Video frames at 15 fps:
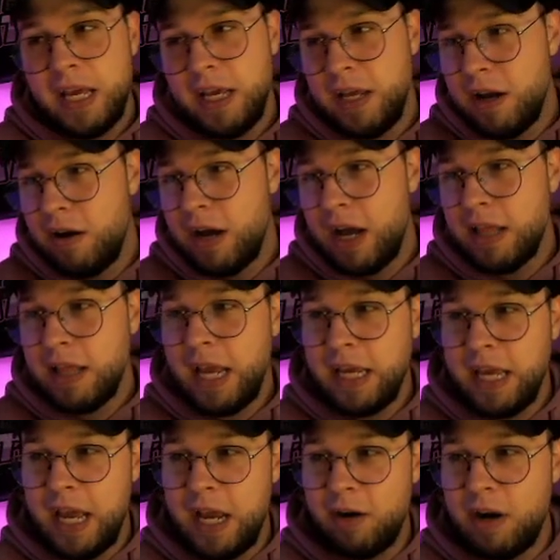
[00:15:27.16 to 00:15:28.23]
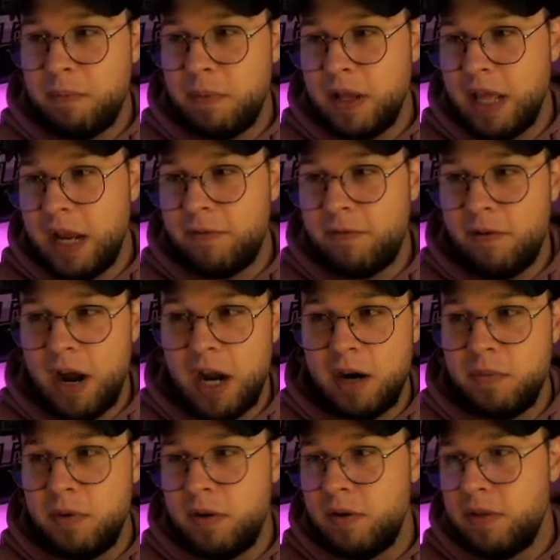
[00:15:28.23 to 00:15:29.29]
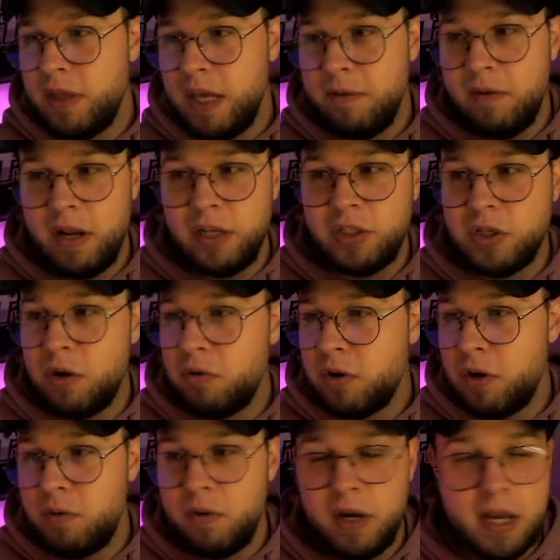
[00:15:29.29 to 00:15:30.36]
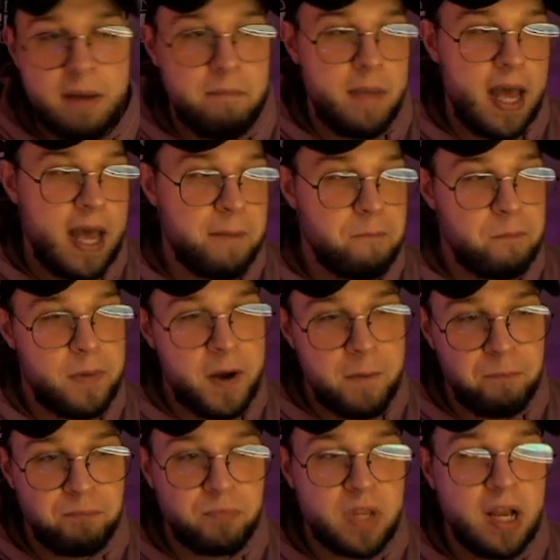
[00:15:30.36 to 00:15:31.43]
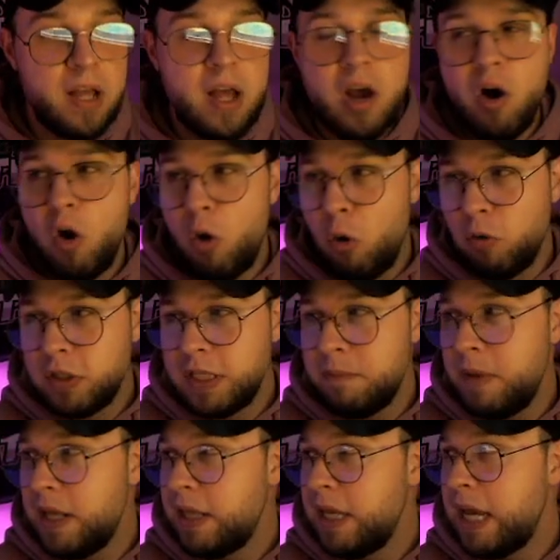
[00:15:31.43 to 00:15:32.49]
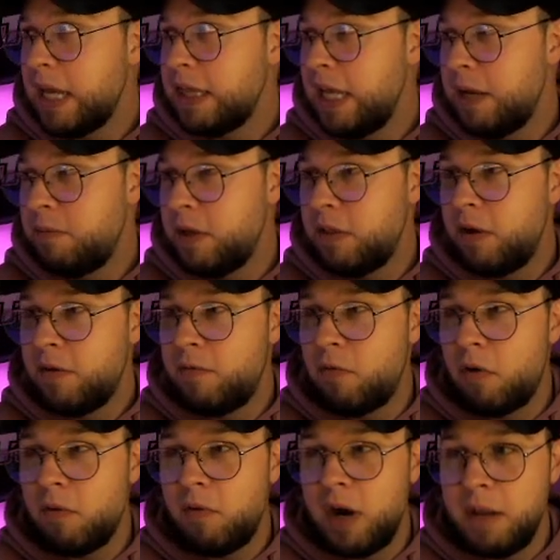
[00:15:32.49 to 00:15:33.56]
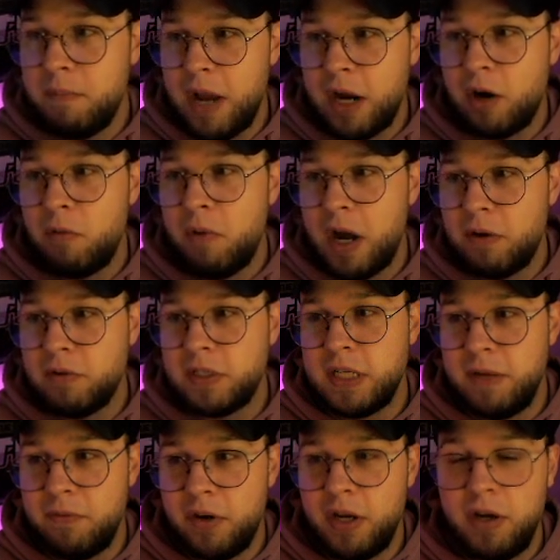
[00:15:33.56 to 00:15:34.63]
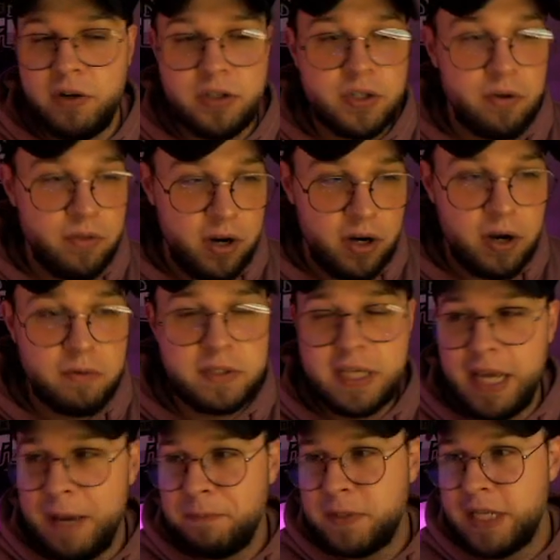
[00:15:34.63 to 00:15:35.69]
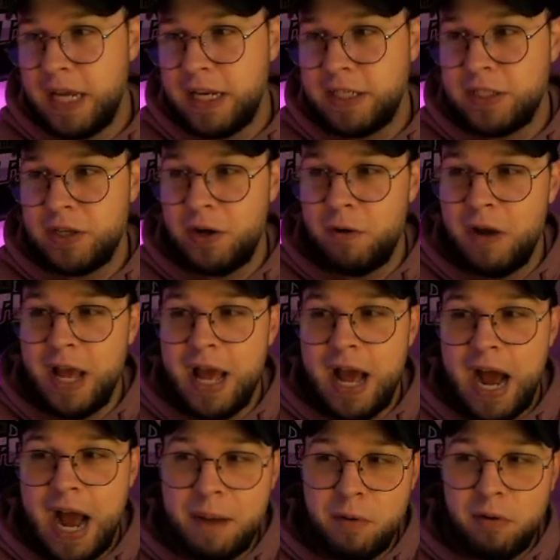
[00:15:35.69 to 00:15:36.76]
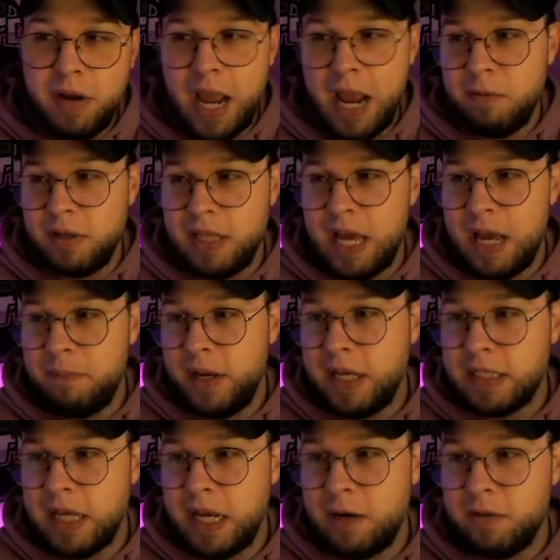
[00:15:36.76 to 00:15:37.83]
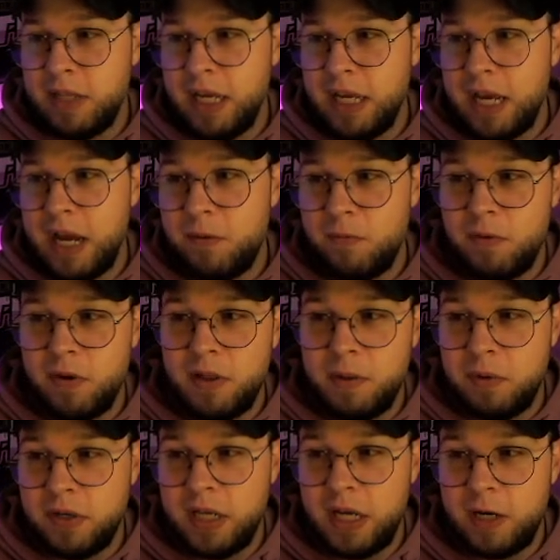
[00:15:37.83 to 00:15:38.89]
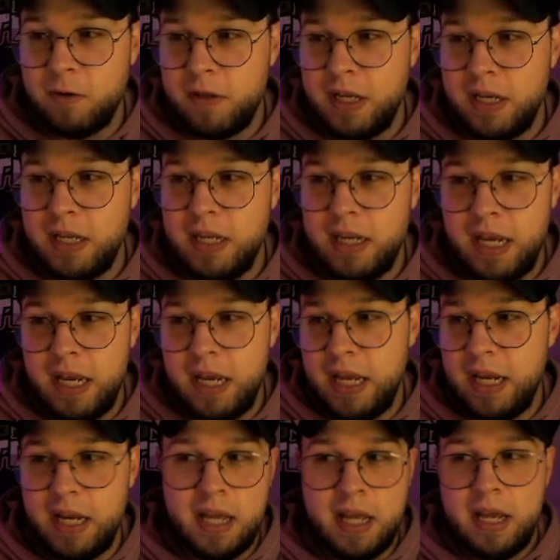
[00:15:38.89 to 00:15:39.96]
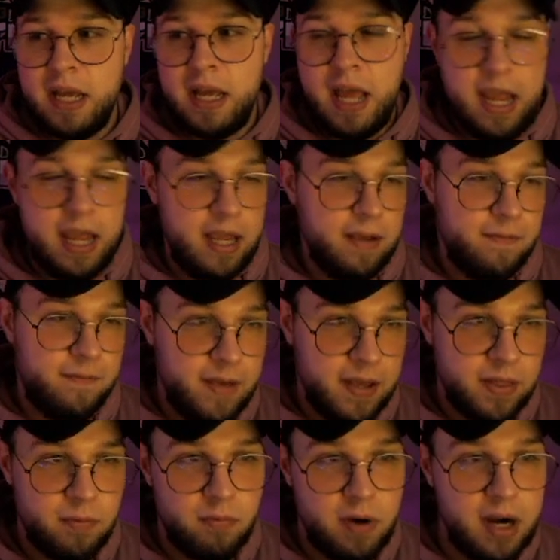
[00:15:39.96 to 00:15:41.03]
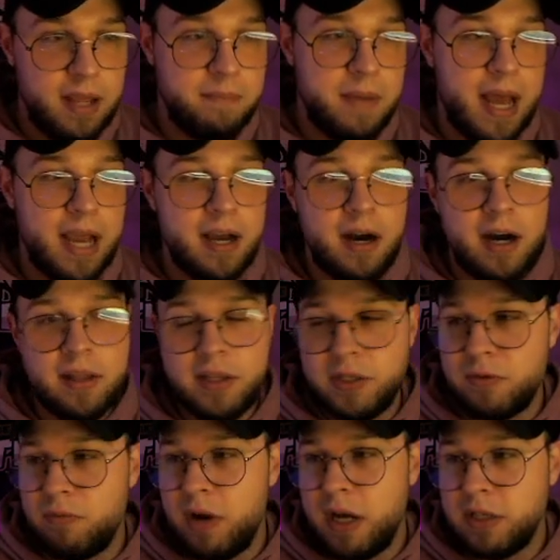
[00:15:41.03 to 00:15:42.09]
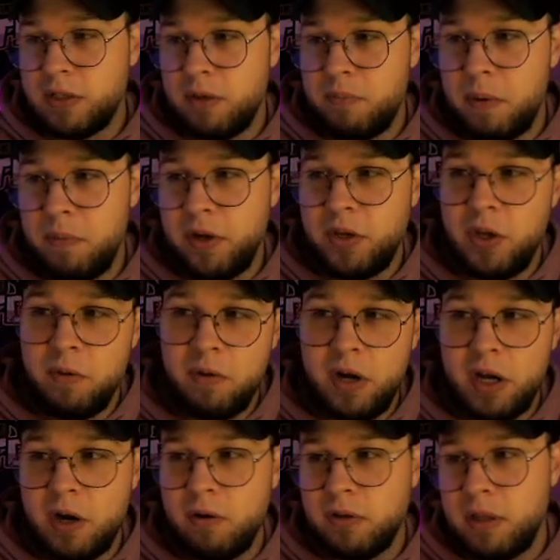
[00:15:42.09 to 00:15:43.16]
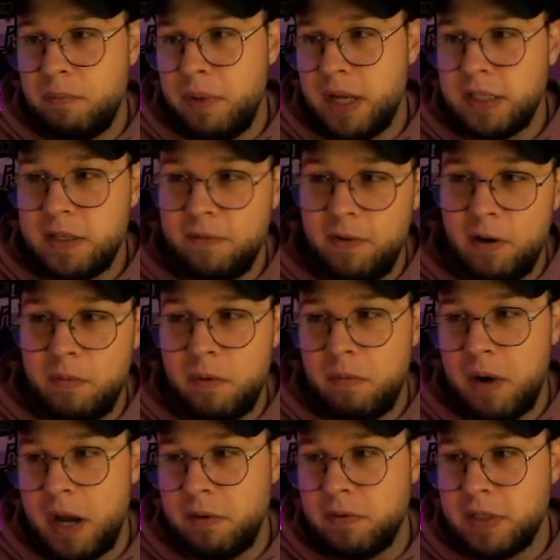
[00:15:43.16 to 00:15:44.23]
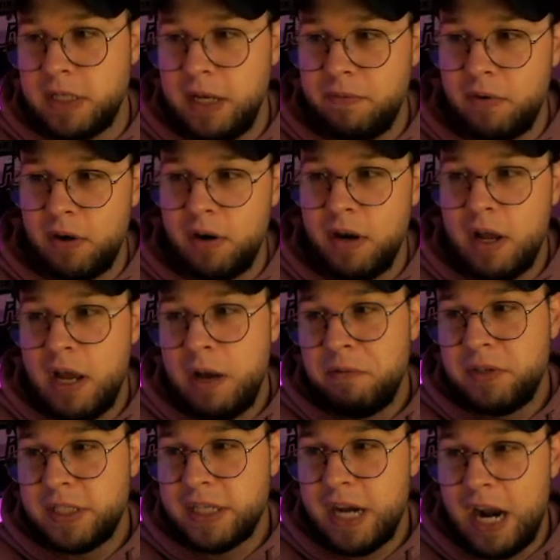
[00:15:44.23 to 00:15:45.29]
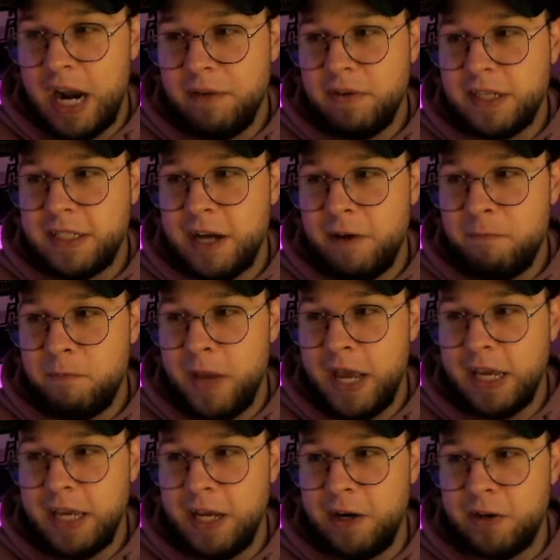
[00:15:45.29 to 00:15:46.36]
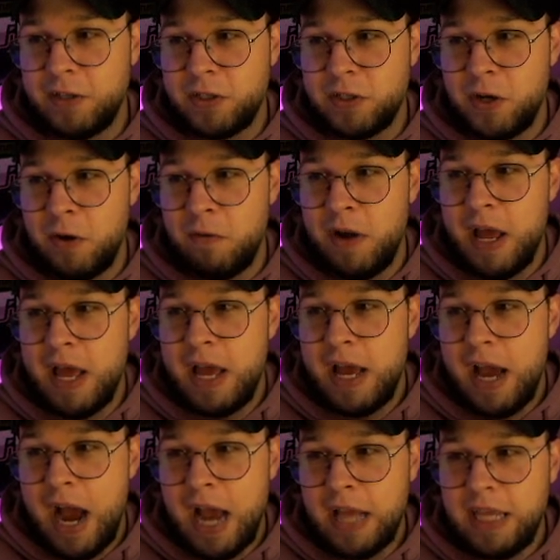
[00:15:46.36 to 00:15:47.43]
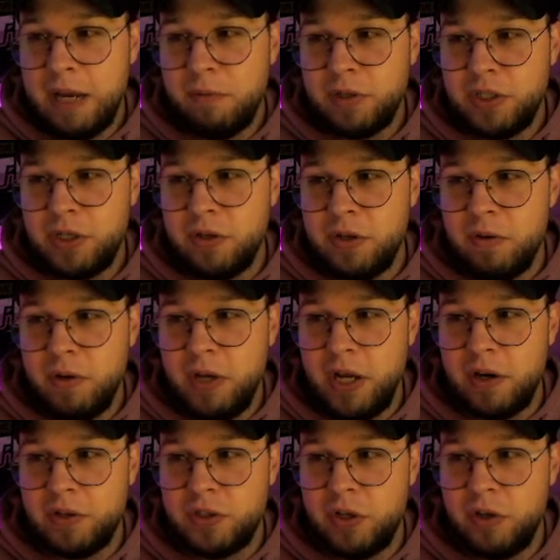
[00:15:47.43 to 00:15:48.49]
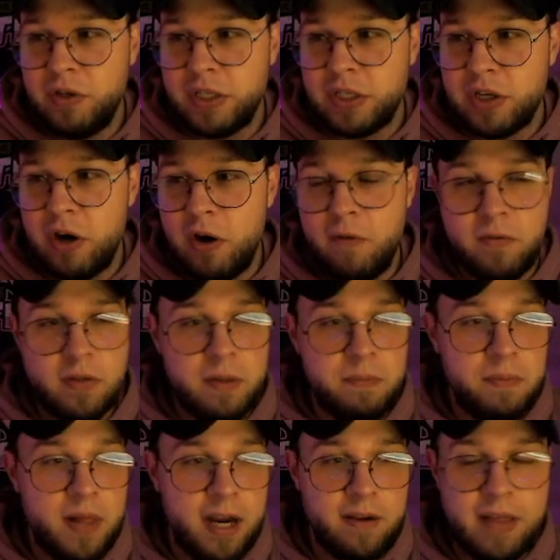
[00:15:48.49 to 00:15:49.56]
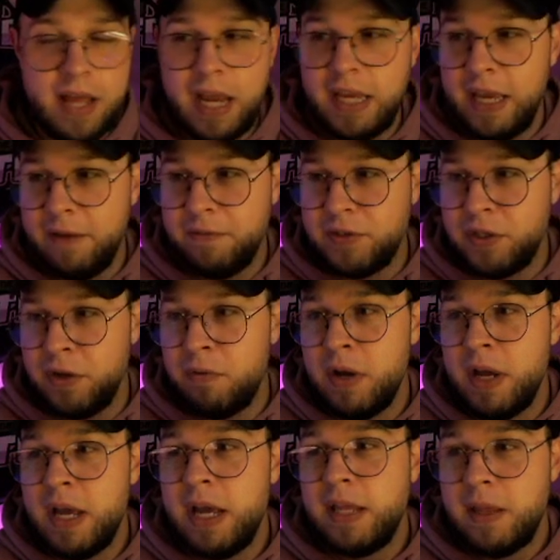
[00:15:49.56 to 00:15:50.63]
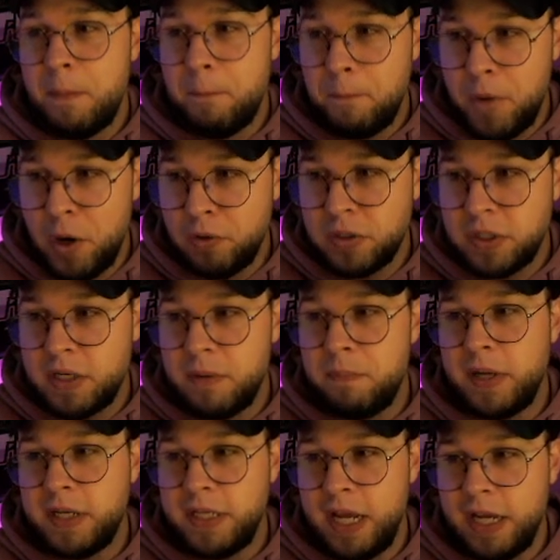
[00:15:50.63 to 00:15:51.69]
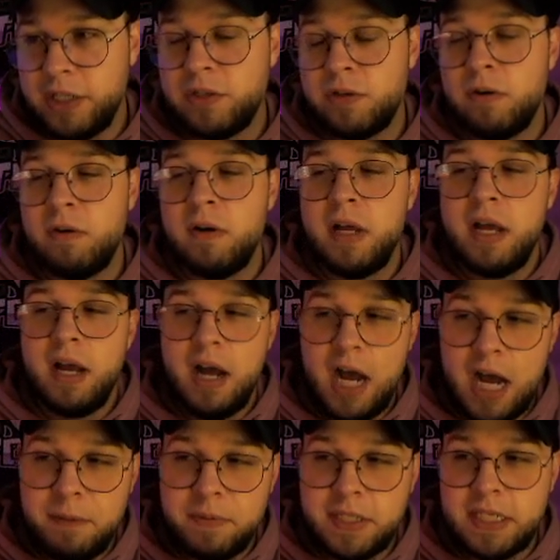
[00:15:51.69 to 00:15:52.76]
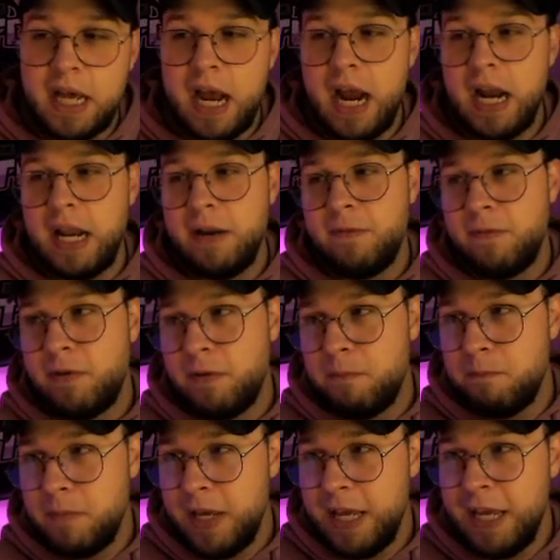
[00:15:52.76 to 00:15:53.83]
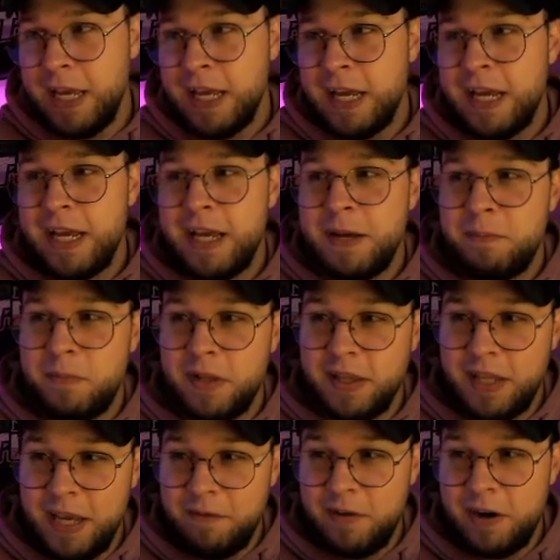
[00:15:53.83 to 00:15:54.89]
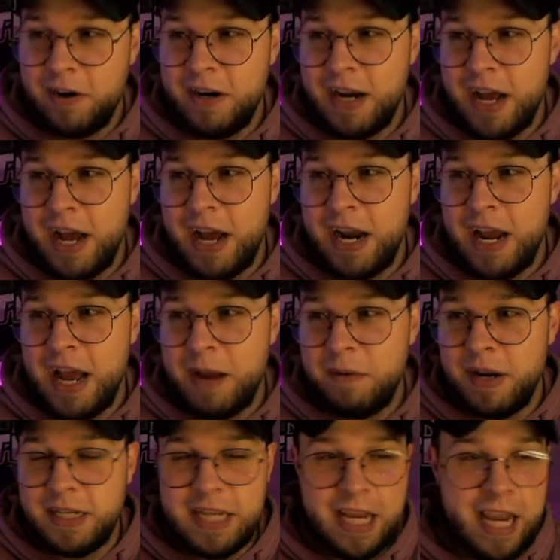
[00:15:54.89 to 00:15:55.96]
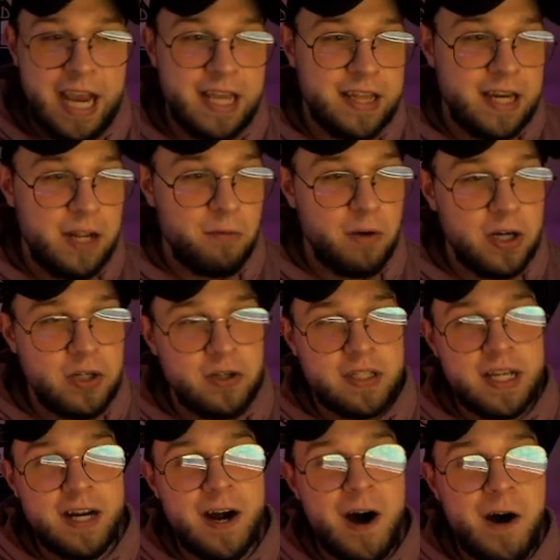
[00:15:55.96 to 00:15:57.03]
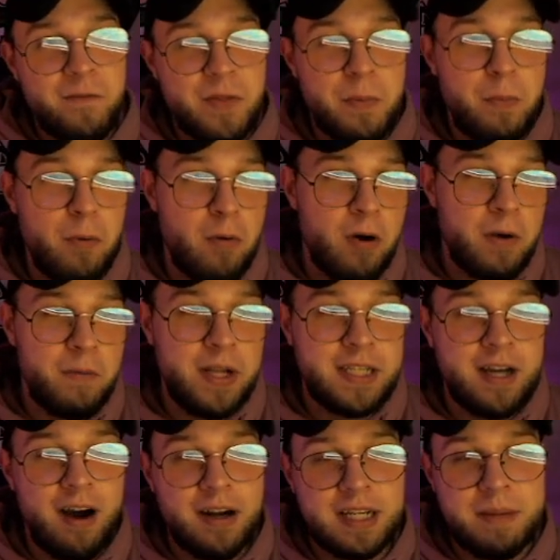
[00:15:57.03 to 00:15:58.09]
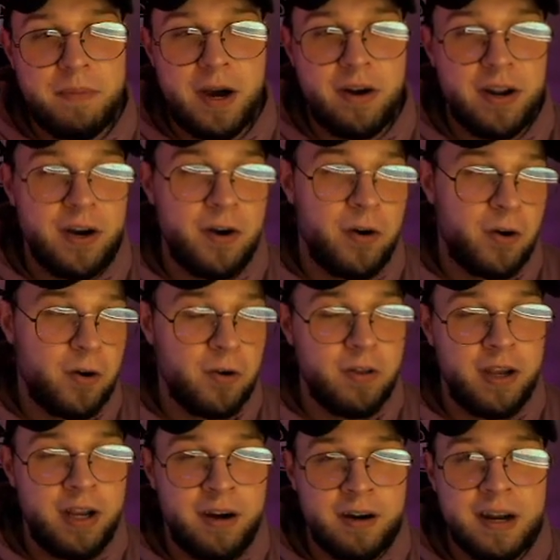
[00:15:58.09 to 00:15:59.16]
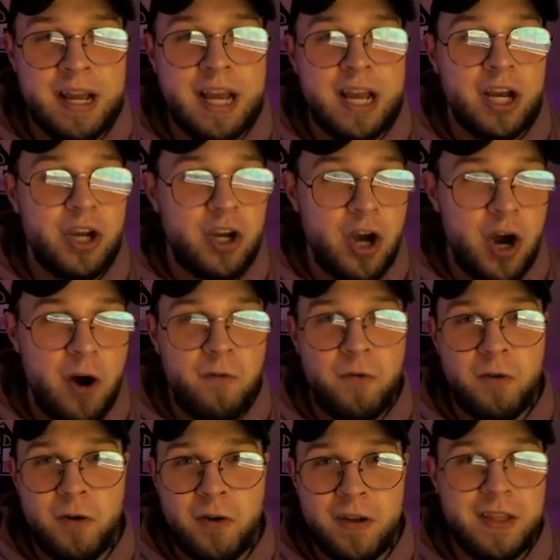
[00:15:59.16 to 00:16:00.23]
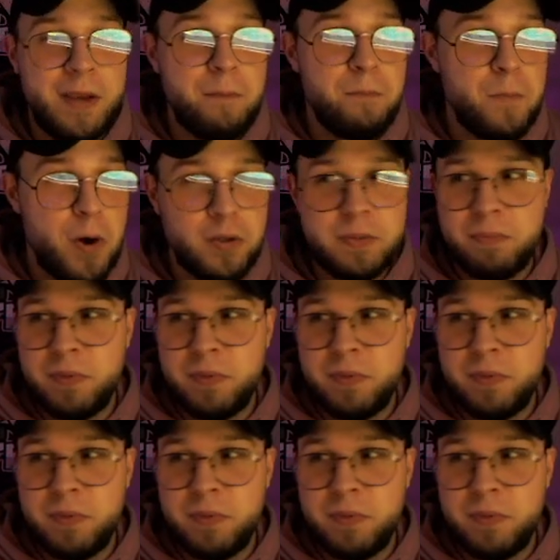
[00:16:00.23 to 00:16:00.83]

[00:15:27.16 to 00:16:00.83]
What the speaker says: I like Ingram. I like Fryermuth, even Njoku and Komet. But ultimately, I think we look for a running back or wide receiver here. So there goes Gibson. So I'm okay with that because I don't think I really particularly need a fifth running back on this roster. But we do want to go with the best available wide receiver, just kind of a tough pick here. So I think what you do here is you just go for the player that gives you the most potential upside. And for me, believe it or not, I'm going to take Anthony Richardson off the board. We talked about it earlier. Go for the most